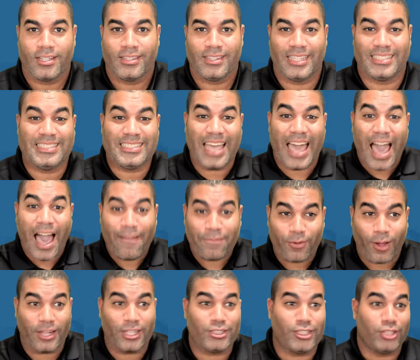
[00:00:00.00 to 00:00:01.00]
This is after
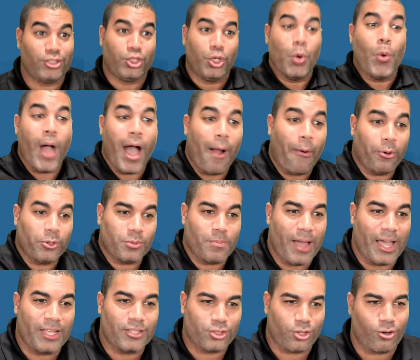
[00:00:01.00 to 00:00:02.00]
I just did 2 hours with my
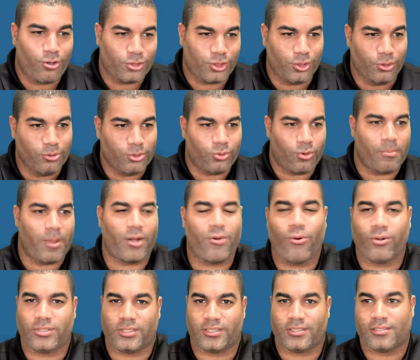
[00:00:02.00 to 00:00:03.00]
internal students during my
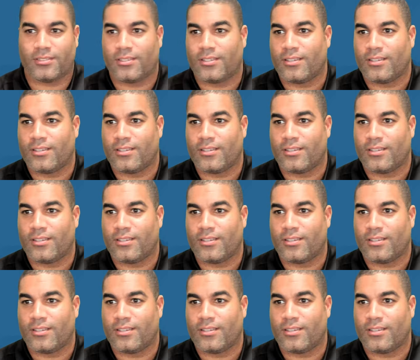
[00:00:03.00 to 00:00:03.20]
courses.